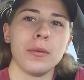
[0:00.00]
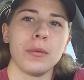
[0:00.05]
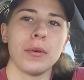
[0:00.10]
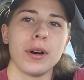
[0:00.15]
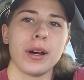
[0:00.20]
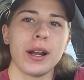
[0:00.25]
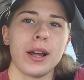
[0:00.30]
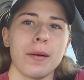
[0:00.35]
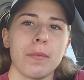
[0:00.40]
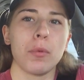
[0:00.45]

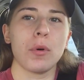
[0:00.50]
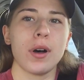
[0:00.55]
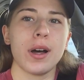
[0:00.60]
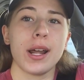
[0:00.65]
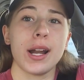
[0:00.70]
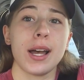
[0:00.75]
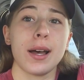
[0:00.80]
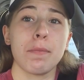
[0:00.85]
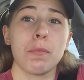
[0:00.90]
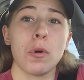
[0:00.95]
What up,
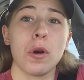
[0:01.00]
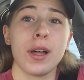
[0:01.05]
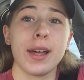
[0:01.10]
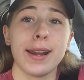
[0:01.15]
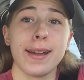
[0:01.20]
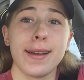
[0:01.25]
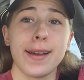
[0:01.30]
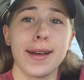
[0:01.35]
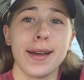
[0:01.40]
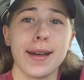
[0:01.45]
what up,
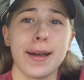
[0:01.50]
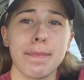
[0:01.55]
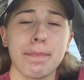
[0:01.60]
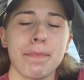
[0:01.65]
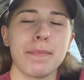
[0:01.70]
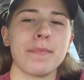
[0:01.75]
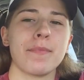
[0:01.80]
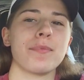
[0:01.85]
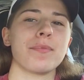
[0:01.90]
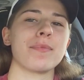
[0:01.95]
what up?
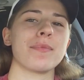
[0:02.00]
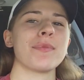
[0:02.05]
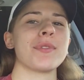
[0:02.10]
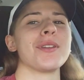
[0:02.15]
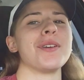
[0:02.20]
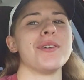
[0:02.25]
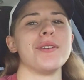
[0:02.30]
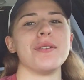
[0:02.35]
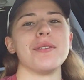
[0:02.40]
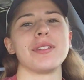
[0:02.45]

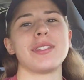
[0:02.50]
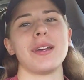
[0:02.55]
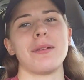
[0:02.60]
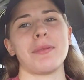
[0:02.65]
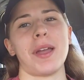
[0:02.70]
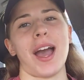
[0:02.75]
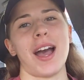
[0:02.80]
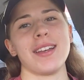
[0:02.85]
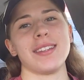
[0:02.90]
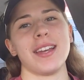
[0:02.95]
What's
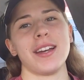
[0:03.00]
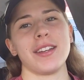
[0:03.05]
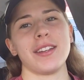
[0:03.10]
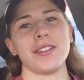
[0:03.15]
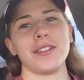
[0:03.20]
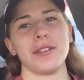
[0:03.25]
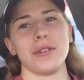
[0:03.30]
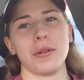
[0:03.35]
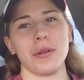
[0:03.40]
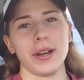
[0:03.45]
up, guys? How
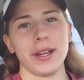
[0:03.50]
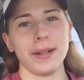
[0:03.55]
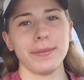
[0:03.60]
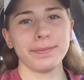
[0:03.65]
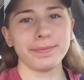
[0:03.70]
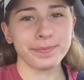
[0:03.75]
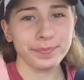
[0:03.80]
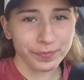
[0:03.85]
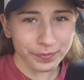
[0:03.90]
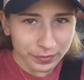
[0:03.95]
you doing?